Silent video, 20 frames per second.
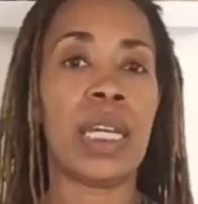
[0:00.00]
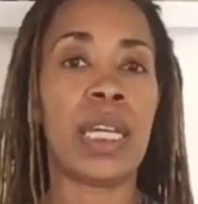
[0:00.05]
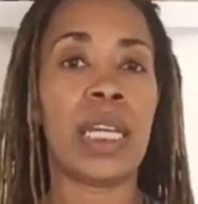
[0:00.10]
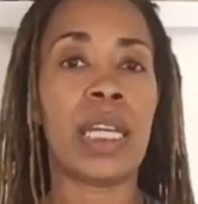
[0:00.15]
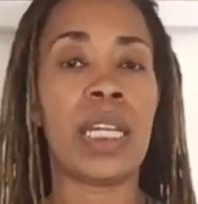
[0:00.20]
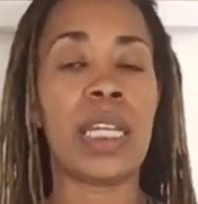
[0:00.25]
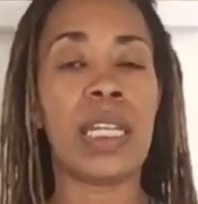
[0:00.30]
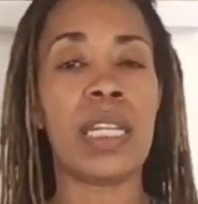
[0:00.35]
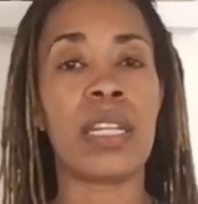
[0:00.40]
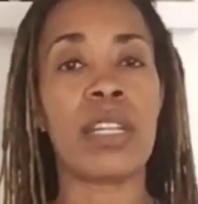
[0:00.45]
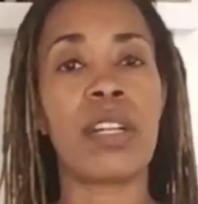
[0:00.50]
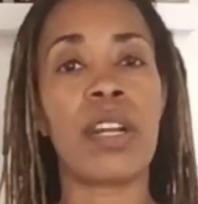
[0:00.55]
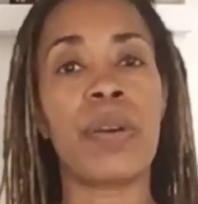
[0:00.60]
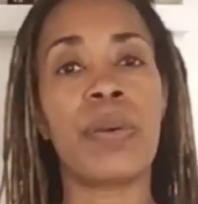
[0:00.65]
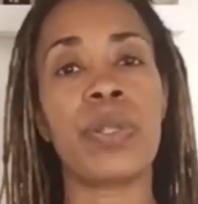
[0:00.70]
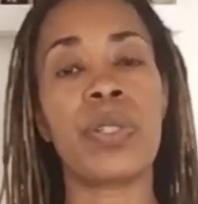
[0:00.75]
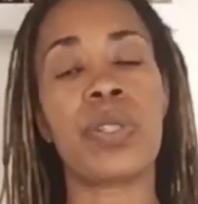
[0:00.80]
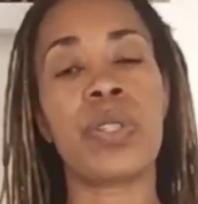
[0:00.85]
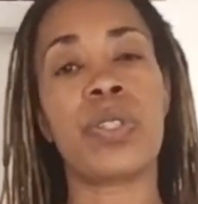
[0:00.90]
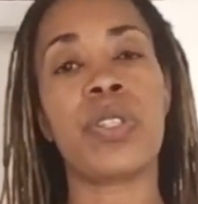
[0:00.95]
he
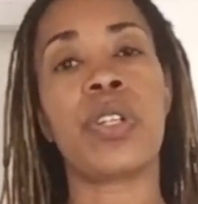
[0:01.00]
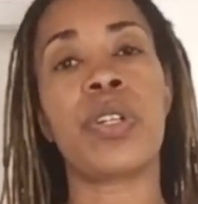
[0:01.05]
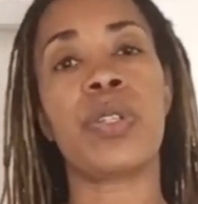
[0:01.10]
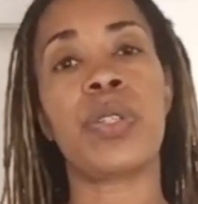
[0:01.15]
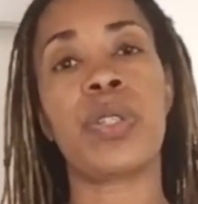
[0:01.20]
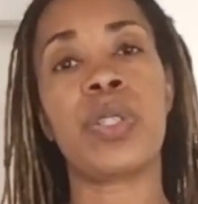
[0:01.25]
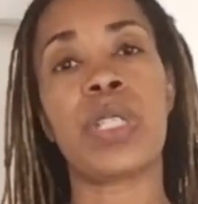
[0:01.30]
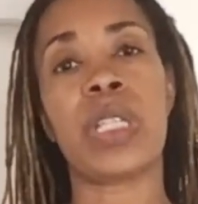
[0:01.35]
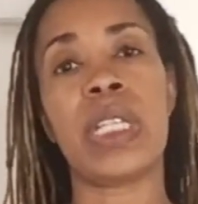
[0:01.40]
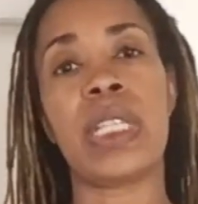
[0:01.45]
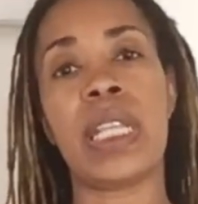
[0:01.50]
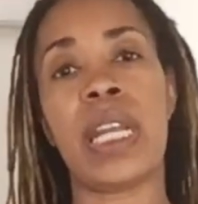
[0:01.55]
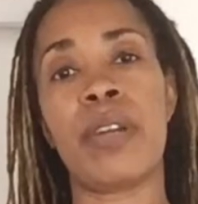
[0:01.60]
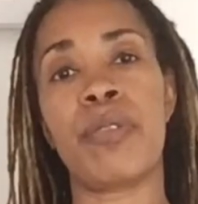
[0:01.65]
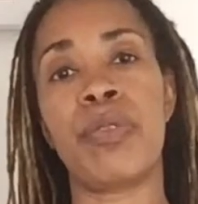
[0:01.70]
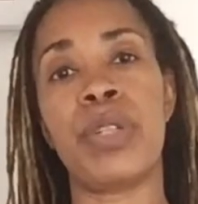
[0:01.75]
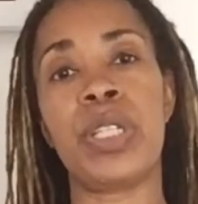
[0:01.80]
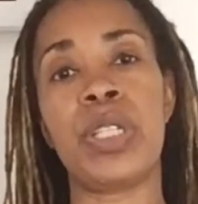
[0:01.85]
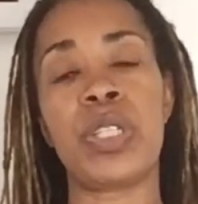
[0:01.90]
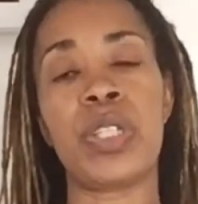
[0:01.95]
encouraged the churches in that
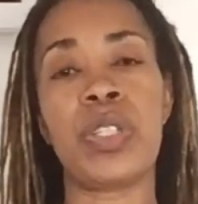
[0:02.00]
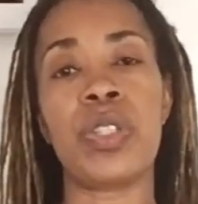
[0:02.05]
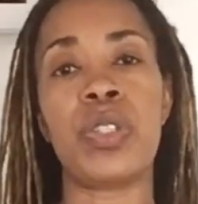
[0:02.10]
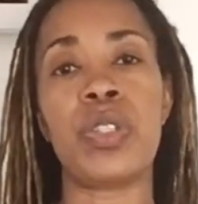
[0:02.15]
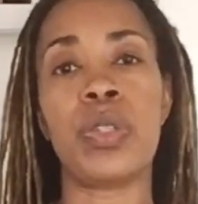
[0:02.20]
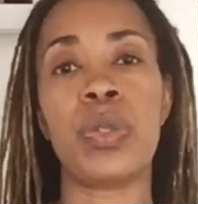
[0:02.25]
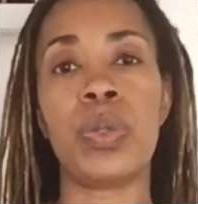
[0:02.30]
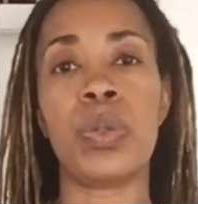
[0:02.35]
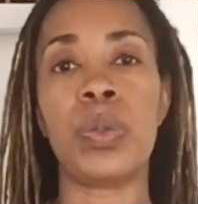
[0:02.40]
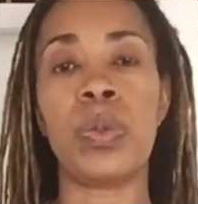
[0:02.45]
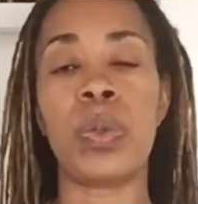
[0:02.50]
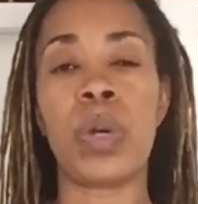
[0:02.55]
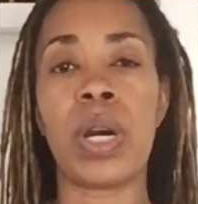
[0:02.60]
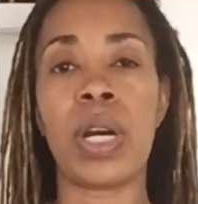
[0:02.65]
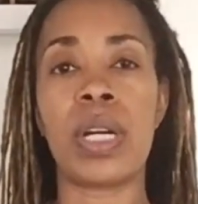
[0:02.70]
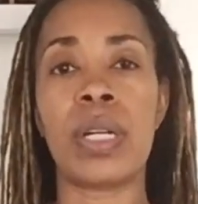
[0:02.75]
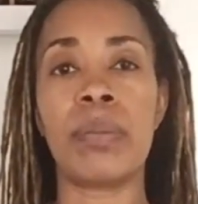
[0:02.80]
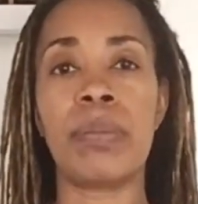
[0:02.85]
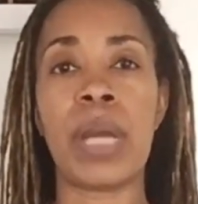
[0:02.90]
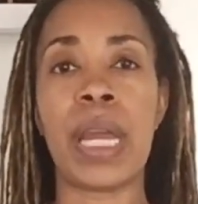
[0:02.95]
region to
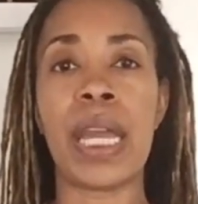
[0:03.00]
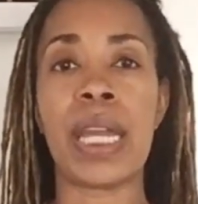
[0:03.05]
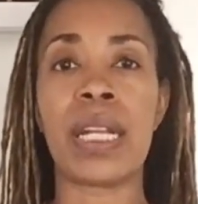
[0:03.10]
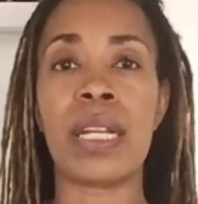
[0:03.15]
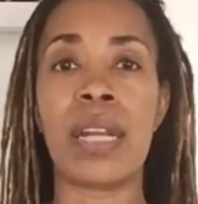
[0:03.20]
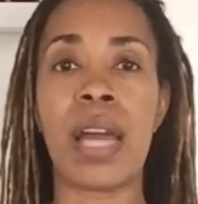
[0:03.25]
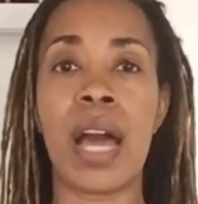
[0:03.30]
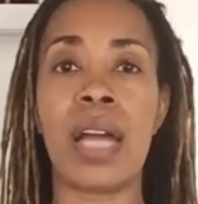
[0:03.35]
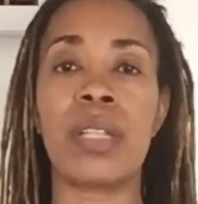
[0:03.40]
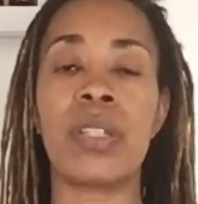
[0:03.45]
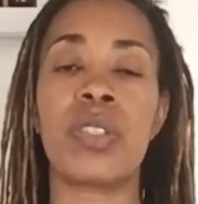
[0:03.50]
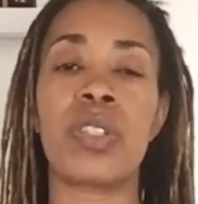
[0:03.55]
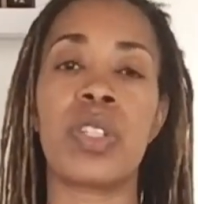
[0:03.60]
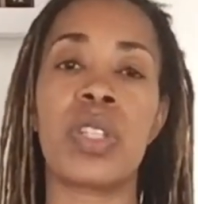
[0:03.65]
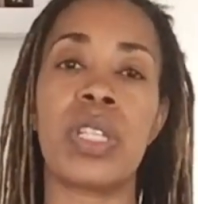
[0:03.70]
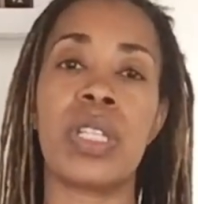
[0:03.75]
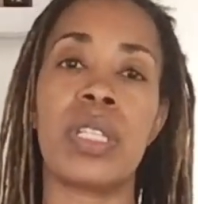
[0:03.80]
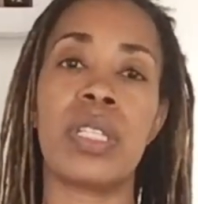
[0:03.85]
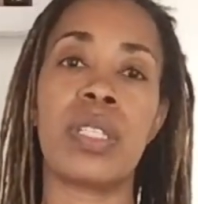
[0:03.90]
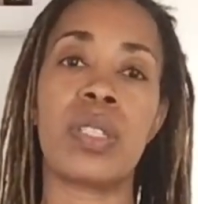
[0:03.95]
acknowledge
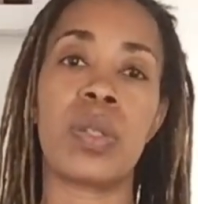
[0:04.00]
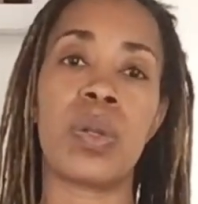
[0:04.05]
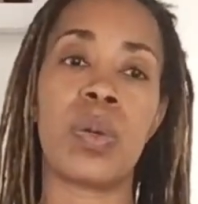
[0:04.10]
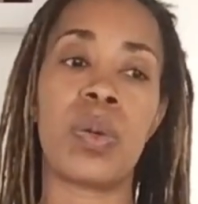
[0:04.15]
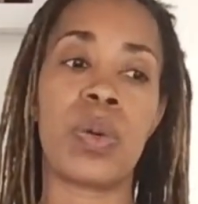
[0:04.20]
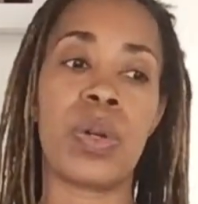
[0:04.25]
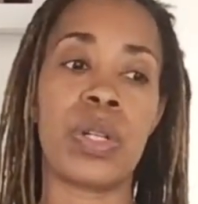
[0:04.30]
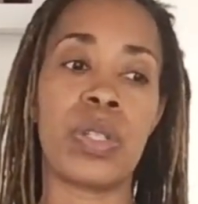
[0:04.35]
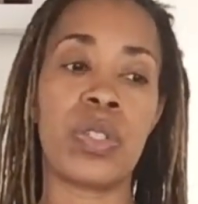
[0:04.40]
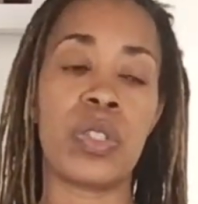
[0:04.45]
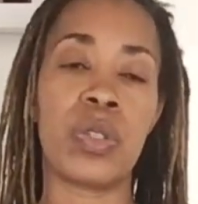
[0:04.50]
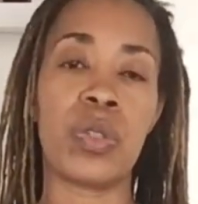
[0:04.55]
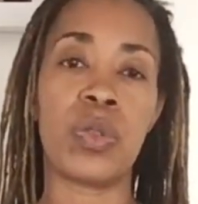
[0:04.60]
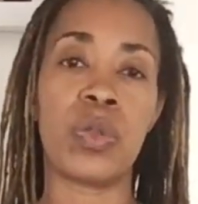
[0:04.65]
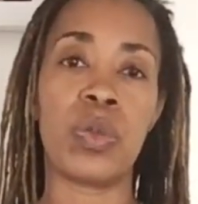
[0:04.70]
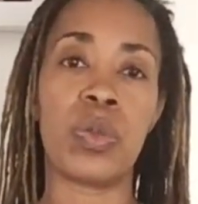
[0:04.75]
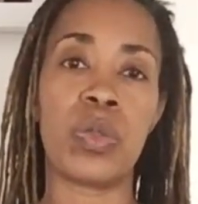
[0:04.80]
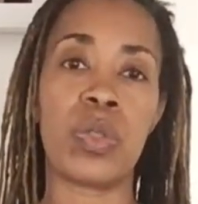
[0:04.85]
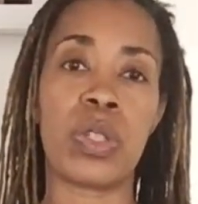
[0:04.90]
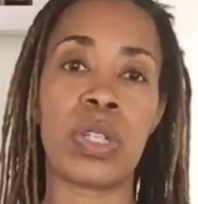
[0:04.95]
this or to